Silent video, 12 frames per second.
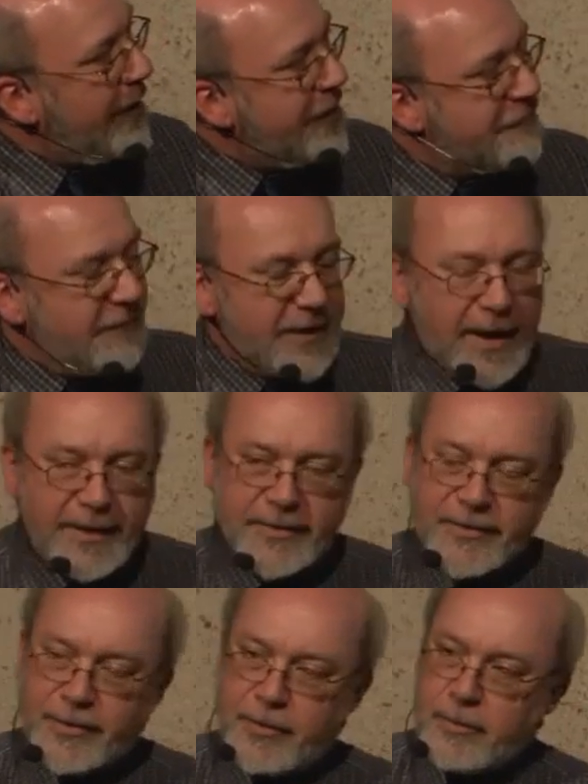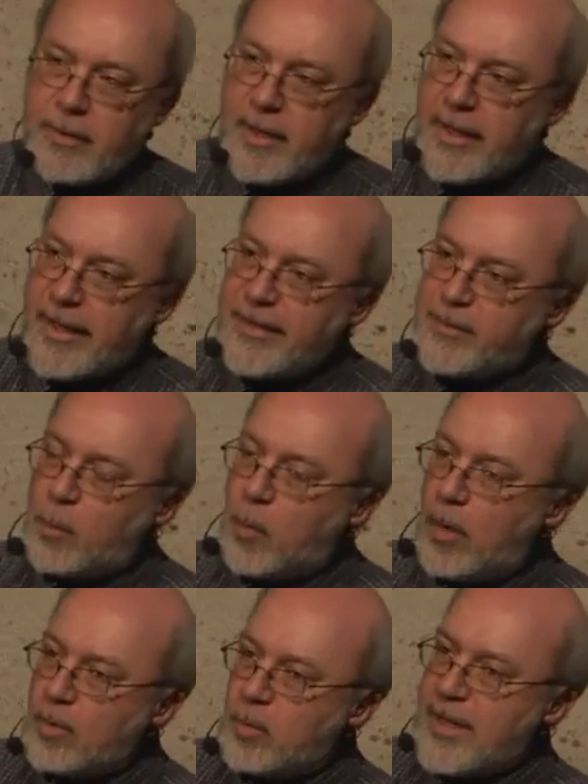these relate to is
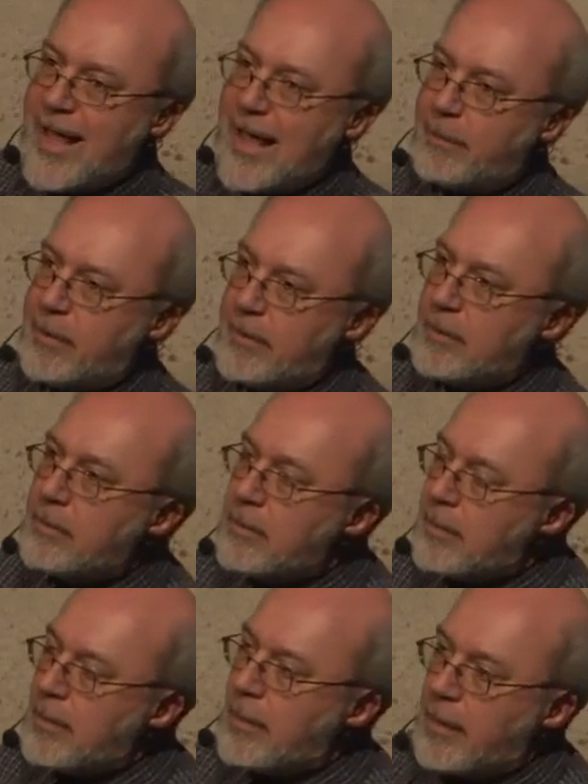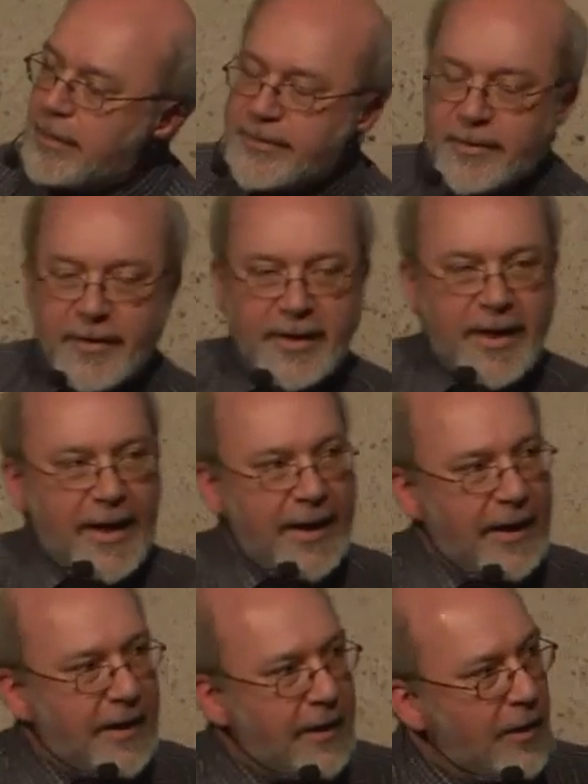what would happen to the
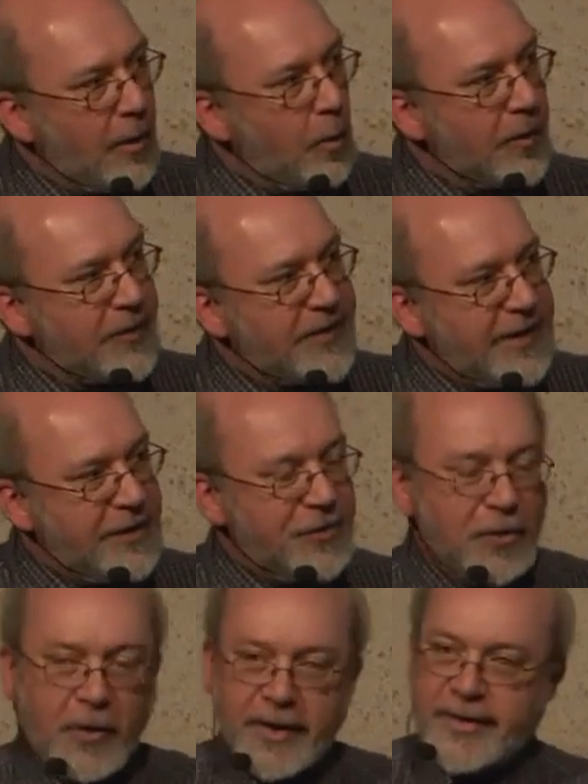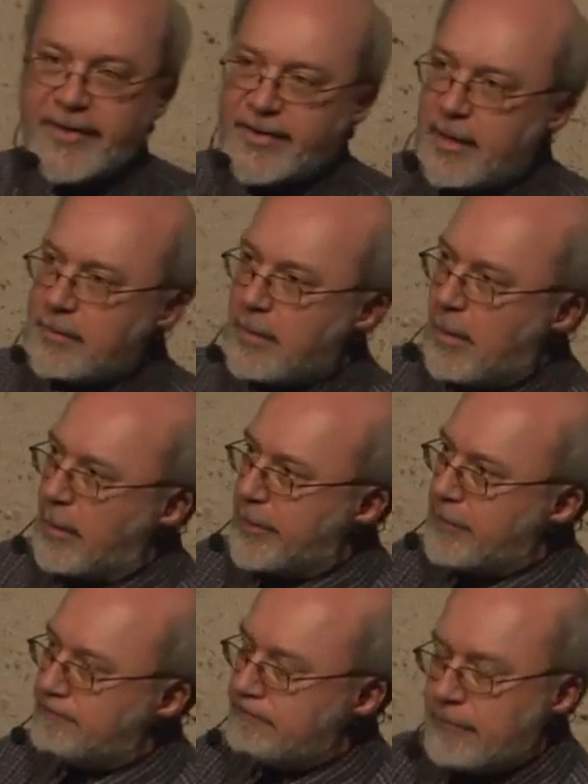king once he joined the sun
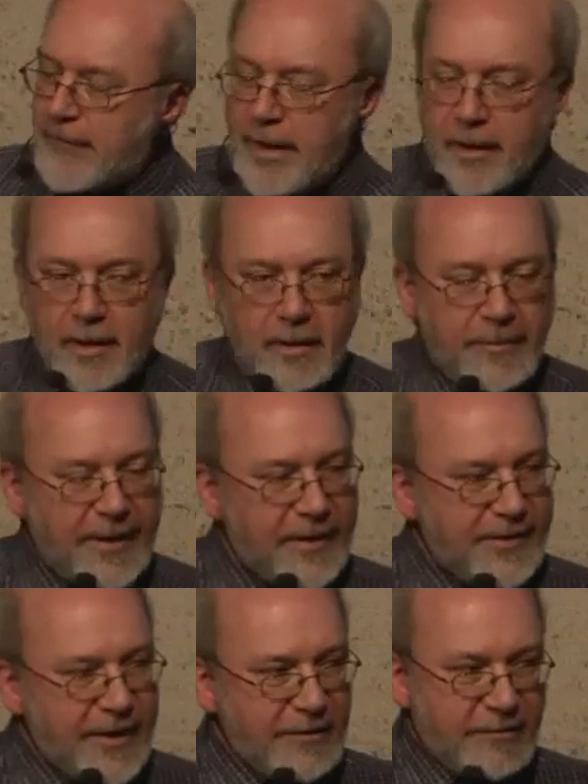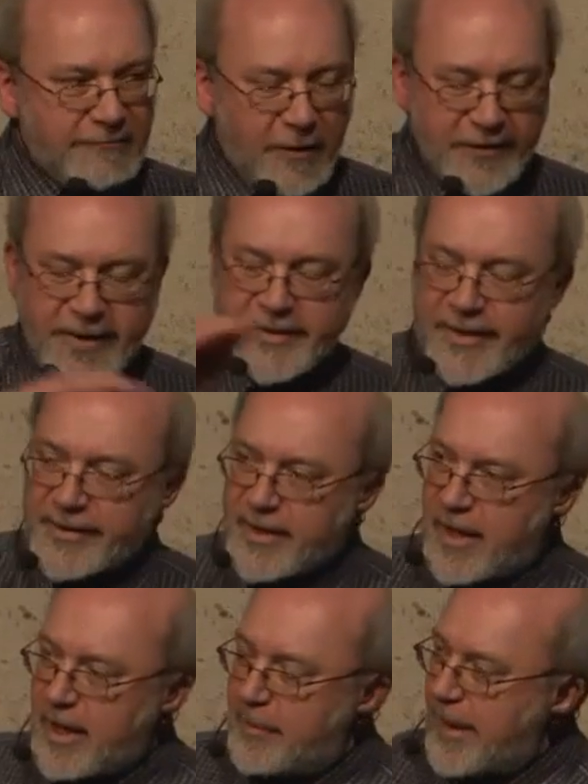god. Because he crosses the
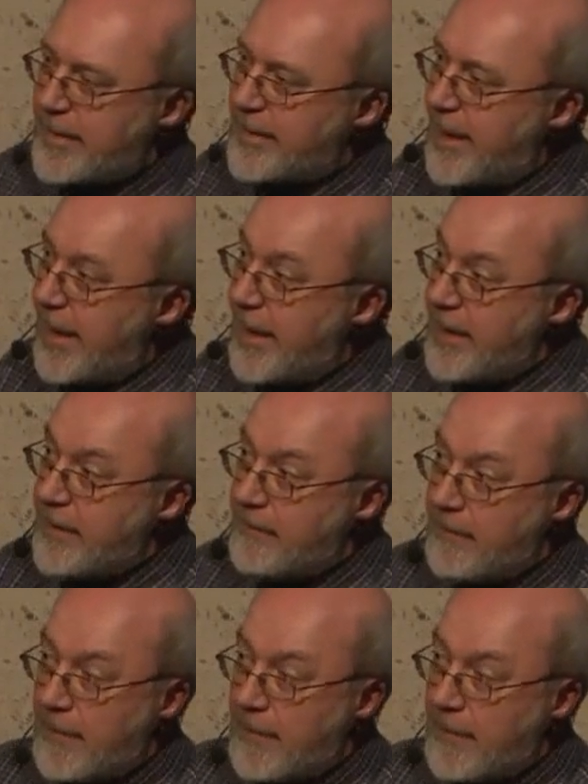sky by day,